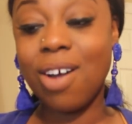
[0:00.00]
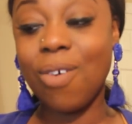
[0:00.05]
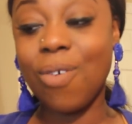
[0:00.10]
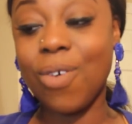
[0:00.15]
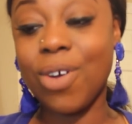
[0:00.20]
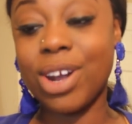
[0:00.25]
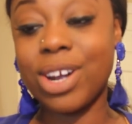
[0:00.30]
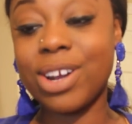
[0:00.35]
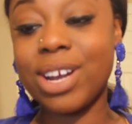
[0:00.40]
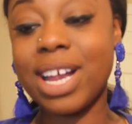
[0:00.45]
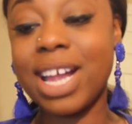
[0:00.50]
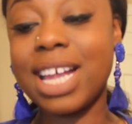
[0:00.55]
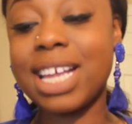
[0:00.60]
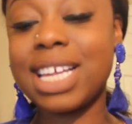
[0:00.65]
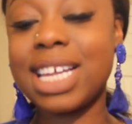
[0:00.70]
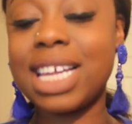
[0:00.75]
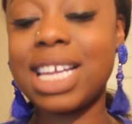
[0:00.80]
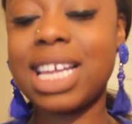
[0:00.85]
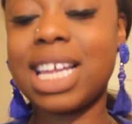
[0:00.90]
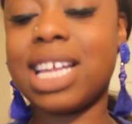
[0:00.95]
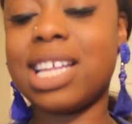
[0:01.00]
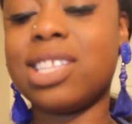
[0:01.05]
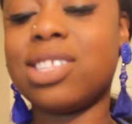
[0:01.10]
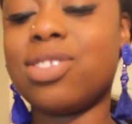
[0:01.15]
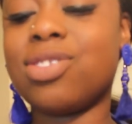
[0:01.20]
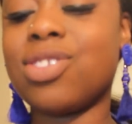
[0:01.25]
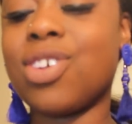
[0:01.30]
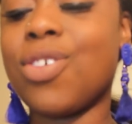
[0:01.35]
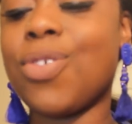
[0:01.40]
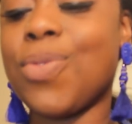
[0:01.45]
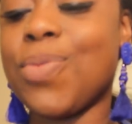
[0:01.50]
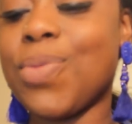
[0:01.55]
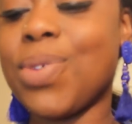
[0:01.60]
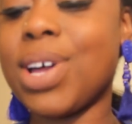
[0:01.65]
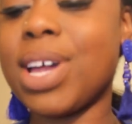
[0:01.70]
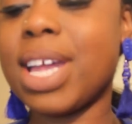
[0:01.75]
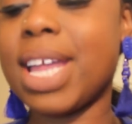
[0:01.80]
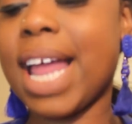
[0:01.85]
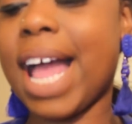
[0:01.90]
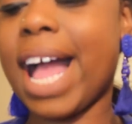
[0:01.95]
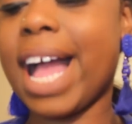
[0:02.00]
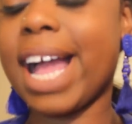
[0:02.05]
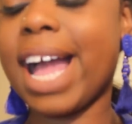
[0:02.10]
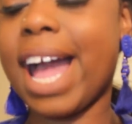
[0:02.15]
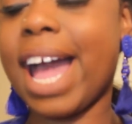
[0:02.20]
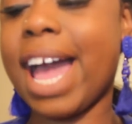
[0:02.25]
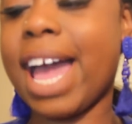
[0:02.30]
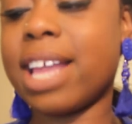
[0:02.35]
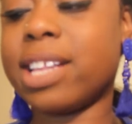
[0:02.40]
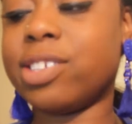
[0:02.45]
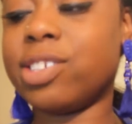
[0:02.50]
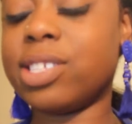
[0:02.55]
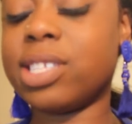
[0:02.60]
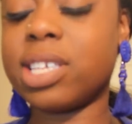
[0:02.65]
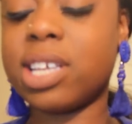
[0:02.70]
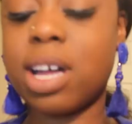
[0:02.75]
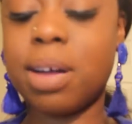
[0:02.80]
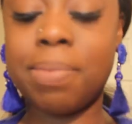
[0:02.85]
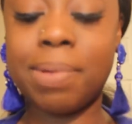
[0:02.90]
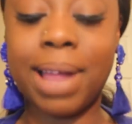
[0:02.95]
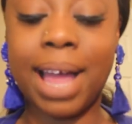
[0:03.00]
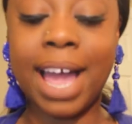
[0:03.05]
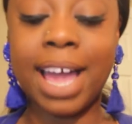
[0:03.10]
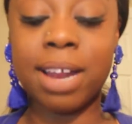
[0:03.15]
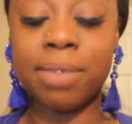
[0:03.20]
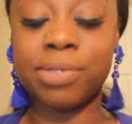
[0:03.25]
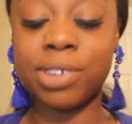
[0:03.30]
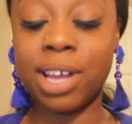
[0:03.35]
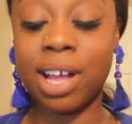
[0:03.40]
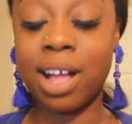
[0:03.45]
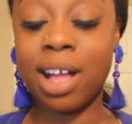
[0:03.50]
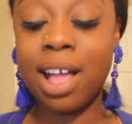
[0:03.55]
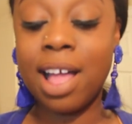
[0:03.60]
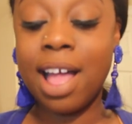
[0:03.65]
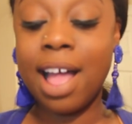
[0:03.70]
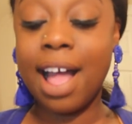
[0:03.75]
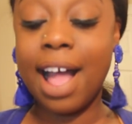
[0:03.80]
order again so what i got just a couple items y'all